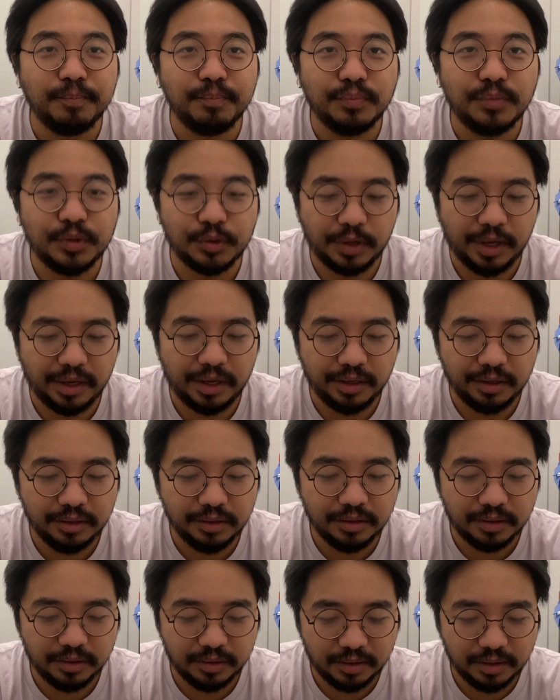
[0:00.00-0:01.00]
Today,
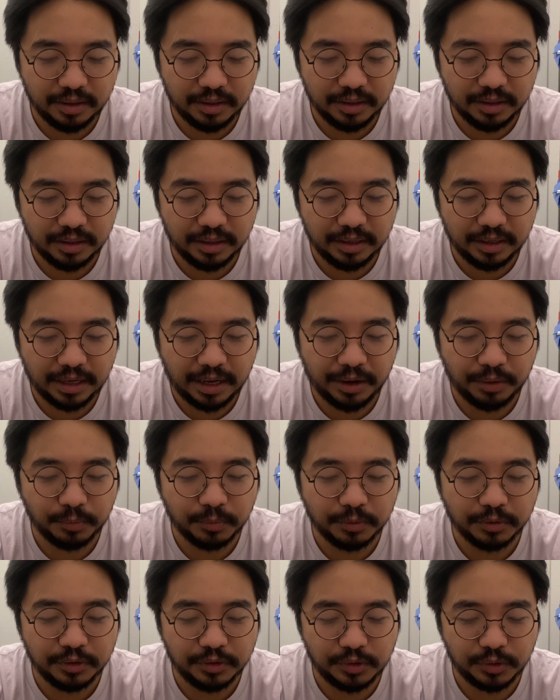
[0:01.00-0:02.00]
I
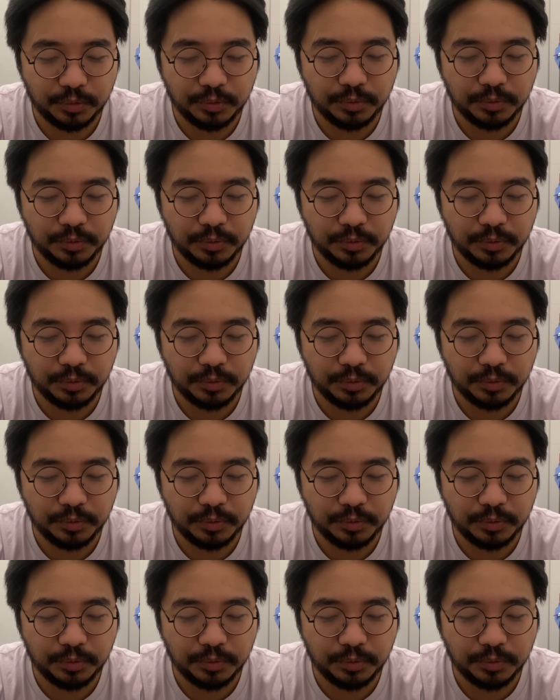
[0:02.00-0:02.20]
want to